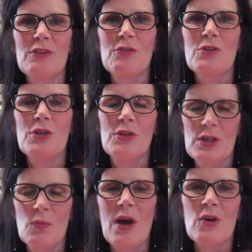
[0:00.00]
If you're new
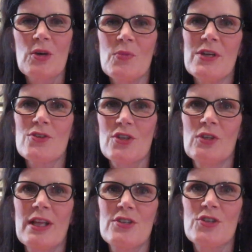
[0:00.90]
here, welcome. We are
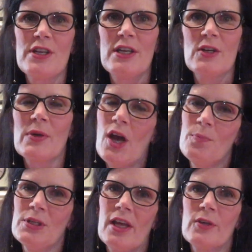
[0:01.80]
so glad you're here. We
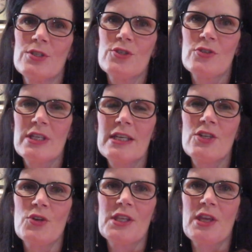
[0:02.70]
hope you like what you see
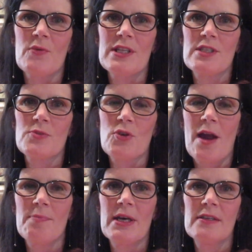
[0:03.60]
and you hit that red
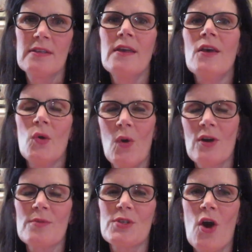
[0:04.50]
subscribe button.
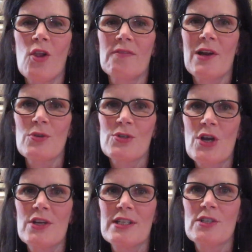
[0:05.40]
Welcome to all of our
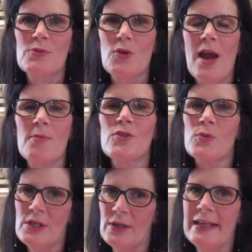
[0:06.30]
returning
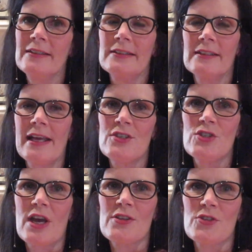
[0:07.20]
subscribers. We are equally glad
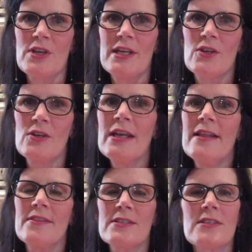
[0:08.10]
you guys are here.
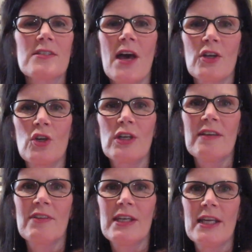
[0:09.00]
This is not a
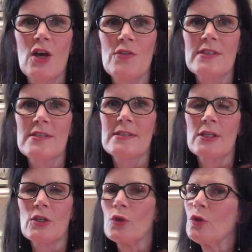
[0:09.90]
cooking video. This is
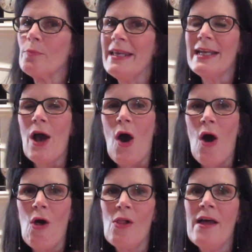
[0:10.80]
a little mini
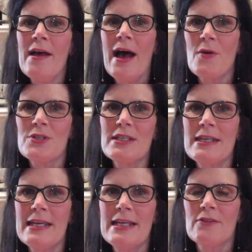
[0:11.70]
haul. I was
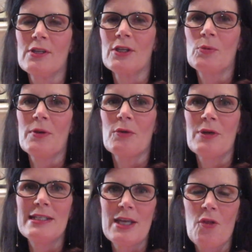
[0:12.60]
in need of a little bit of
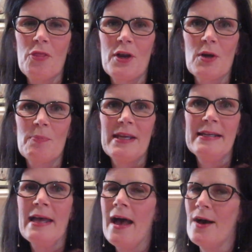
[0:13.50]
retail
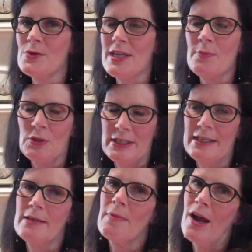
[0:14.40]
therapy. I was able to
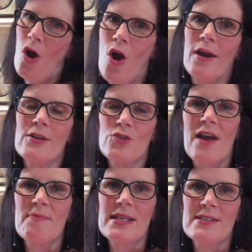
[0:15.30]
get in my car and
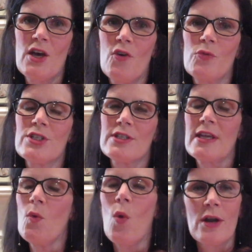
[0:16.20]
drive myself, which
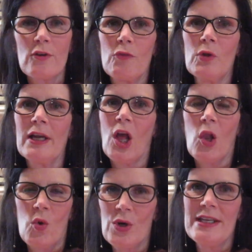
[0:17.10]
is a wonderful and
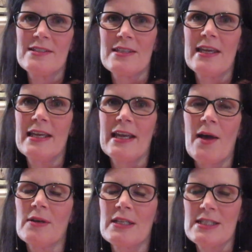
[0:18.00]
glorious thing, and
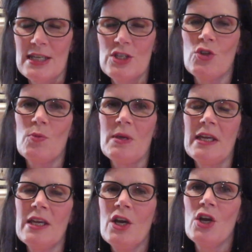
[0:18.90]
I continue to
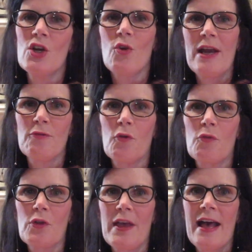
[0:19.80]
be grateful
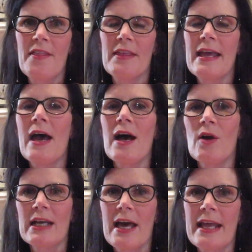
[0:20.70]
for that.
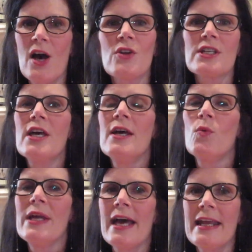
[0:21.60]
I got out.
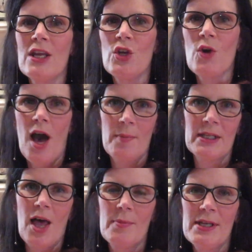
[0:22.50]
We had a new
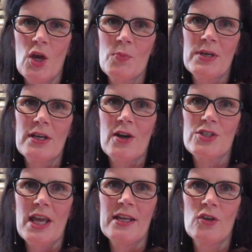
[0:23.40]
Hobby Lobby open in
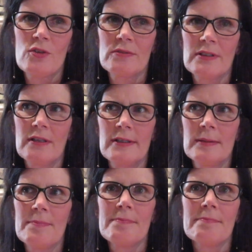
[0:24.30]
our town
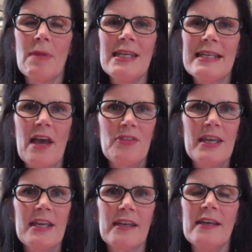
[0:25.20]
Monday, I
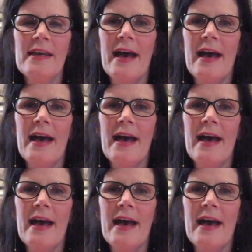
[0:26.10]
think.